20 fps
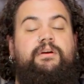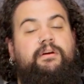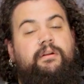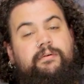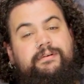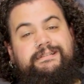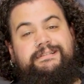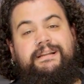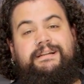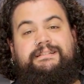You can
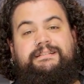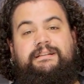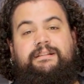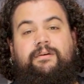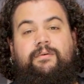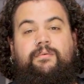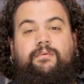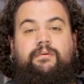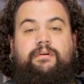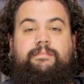always get us on
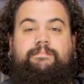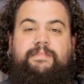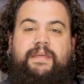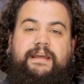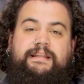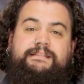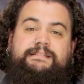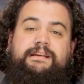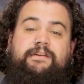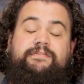the horn,
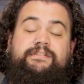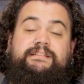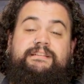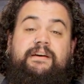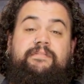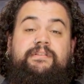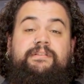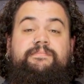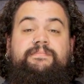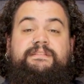
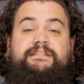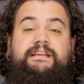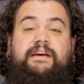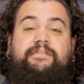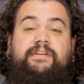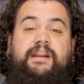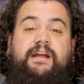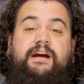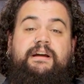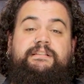
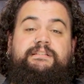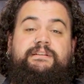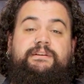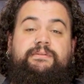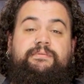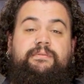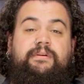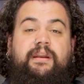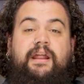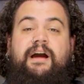
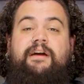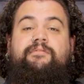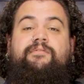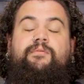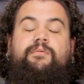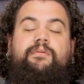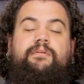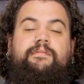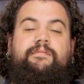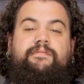
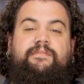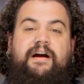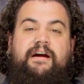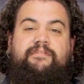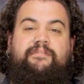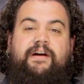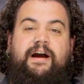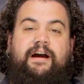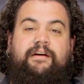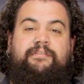
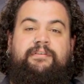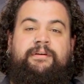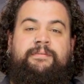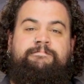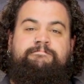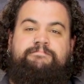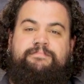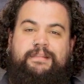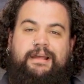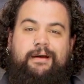877-792-9455.
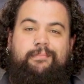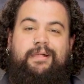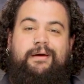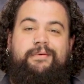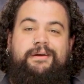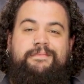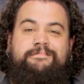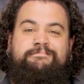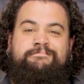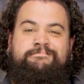I'm
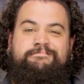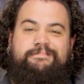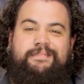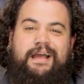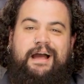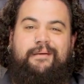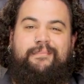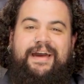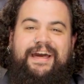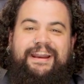Lemmy.
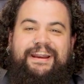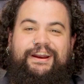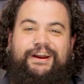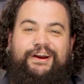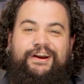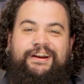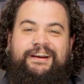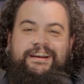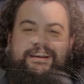I'm out of here.